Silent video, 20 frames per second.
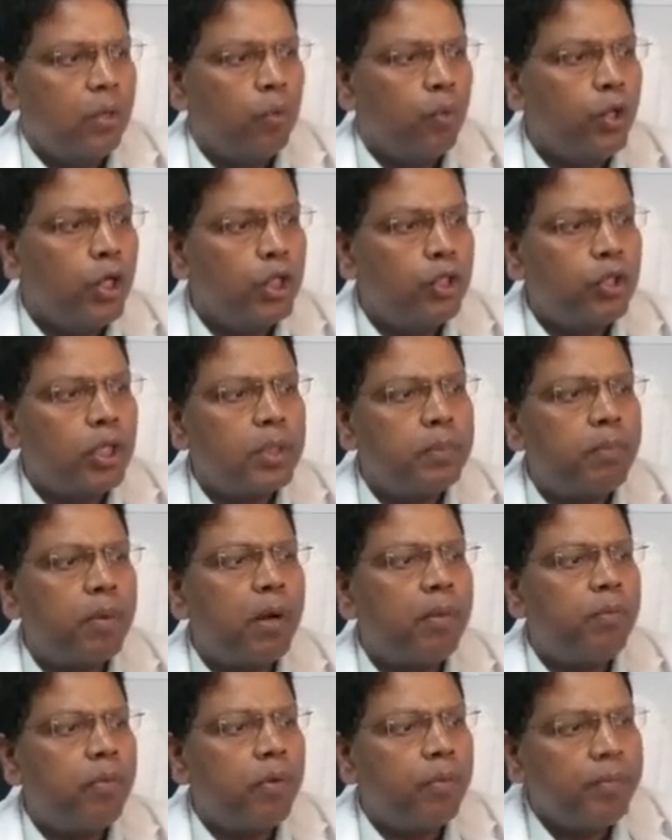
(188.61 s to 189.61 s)
which was
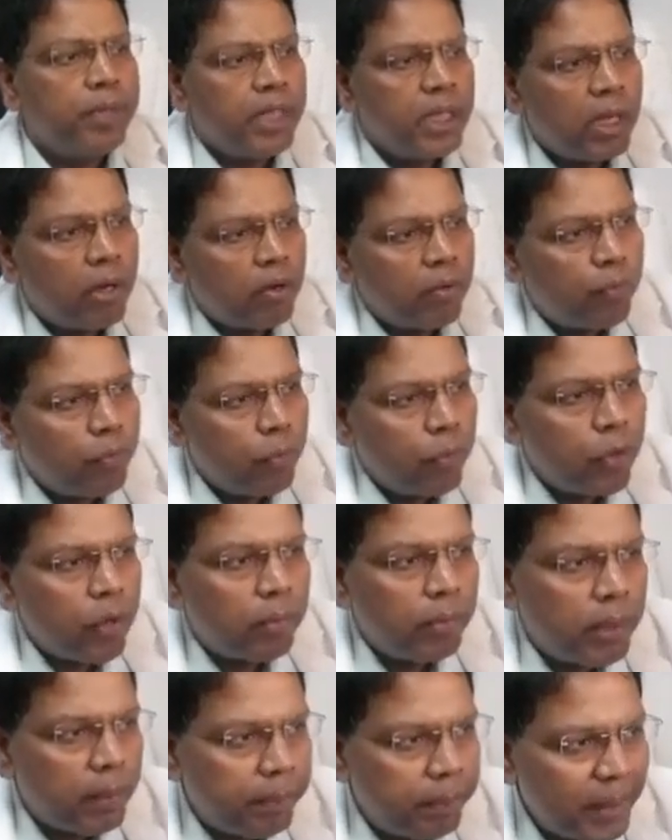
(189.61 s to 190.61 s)
performed in our 4
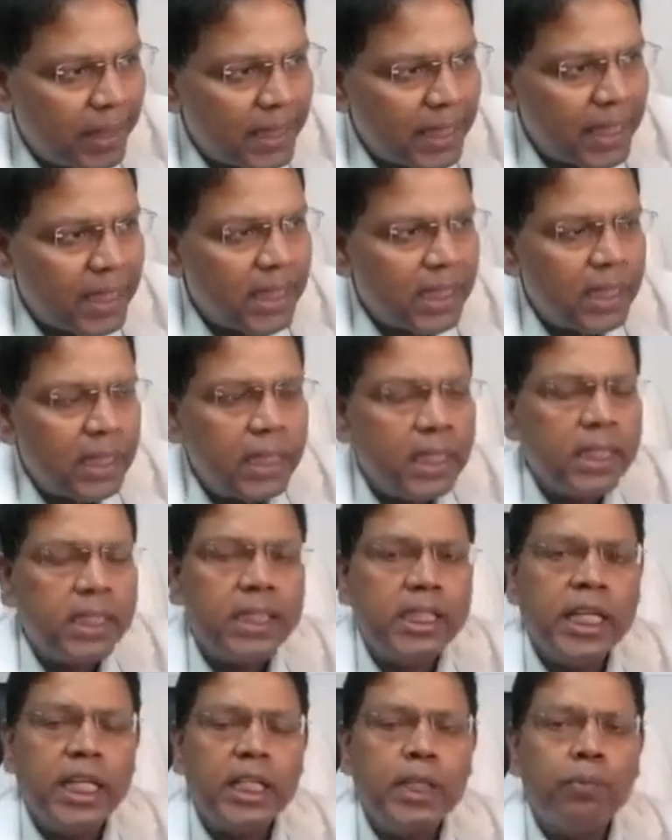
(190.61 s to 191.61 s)
of the patient in
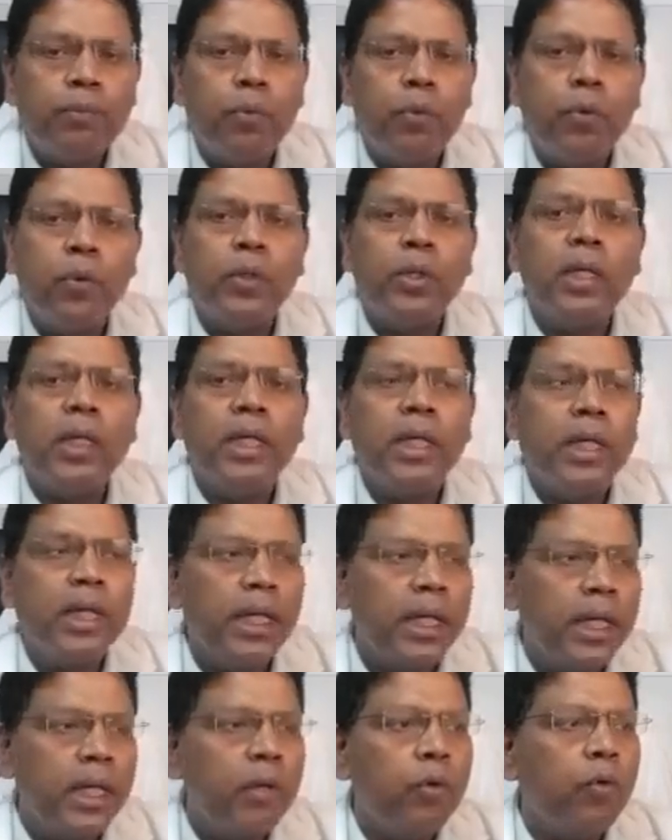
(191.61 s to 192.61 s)
stage
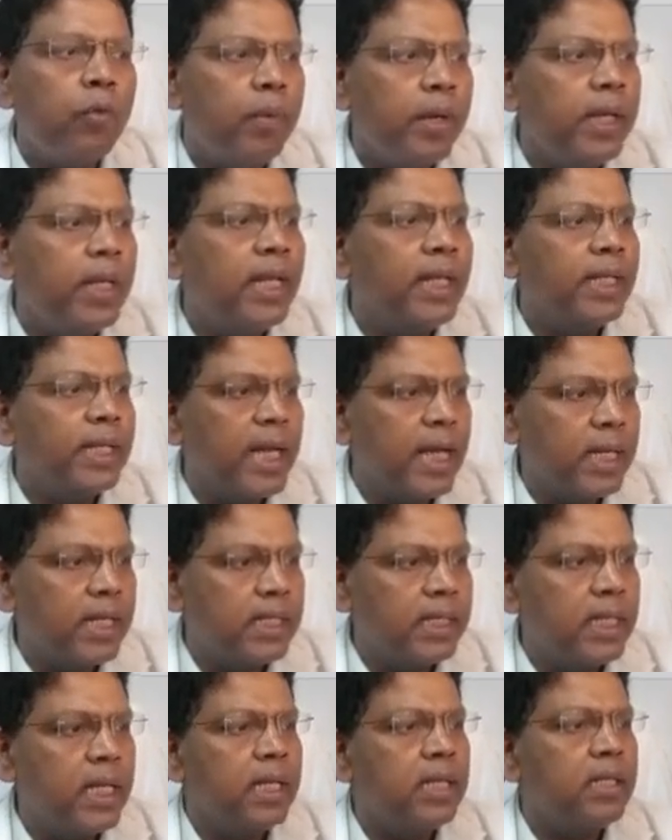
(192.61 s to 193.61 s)
4A ovarian
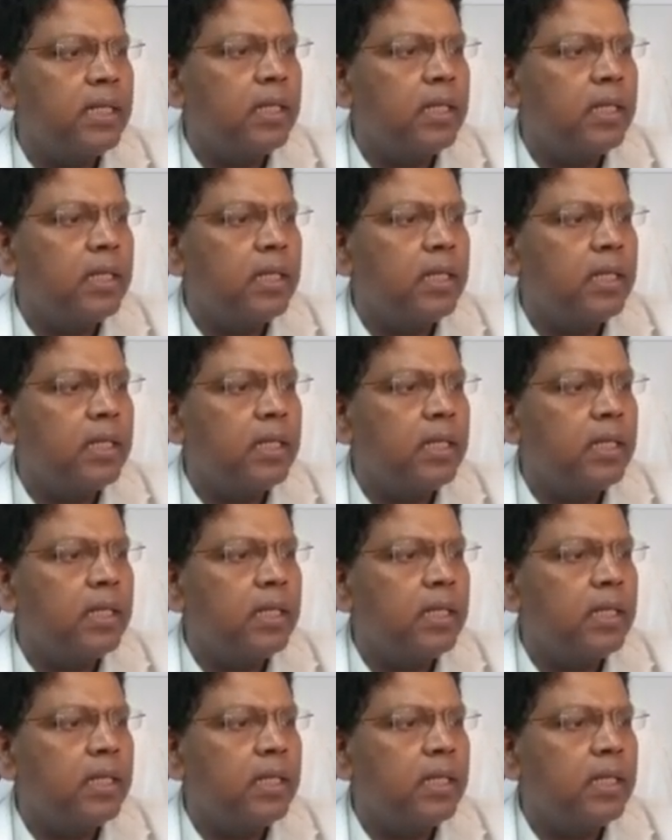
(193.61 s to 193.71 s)
cancer,